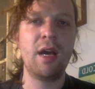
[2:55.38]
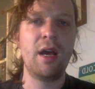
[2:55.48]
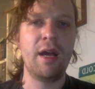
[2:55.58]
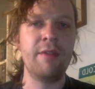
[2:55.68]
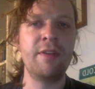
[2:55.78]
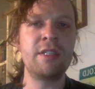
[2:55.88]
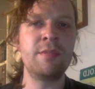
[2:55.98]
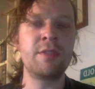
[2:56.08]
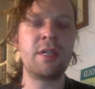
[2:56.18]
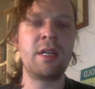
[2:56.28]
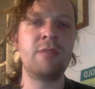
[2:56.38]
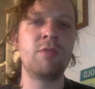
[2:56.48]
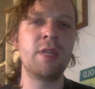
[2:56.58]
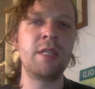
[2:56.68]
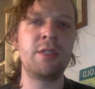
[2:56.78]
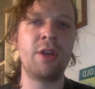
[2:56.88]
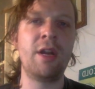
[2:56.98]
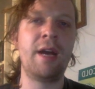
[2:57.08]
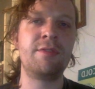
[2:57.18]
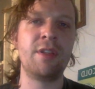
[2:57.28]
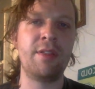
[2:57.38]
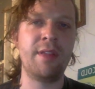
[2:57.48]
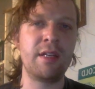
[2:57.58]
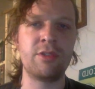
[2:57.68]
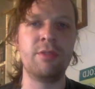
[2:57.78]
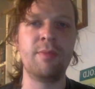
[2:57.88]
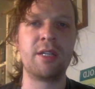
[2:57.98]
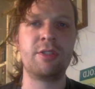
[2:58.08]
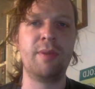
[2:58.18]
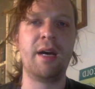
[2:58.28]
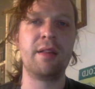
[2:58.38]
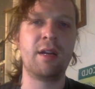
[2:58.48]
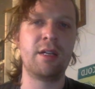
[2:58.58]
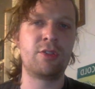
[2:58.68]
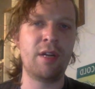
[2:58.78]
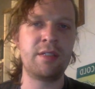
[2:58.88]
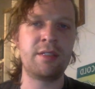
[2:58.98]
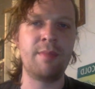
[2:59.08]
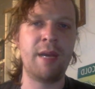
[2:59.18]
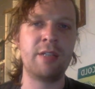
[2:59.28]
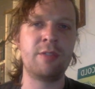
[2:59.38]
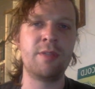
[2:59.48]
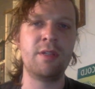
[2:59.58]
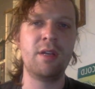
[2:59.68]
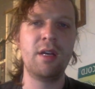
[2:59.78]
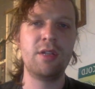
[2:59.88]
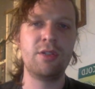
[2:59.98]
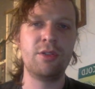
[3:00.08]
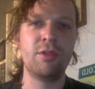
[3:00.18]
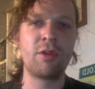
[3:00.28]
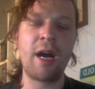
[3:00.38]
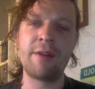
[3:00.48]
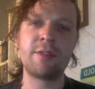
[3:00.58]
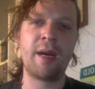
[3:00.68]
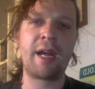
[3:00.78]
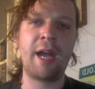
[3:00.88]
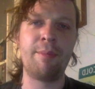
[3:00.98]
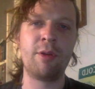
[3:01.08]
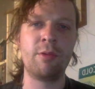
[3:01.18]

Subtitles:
investments that I really don't have to think too much about, that I trust the management to look after my capital with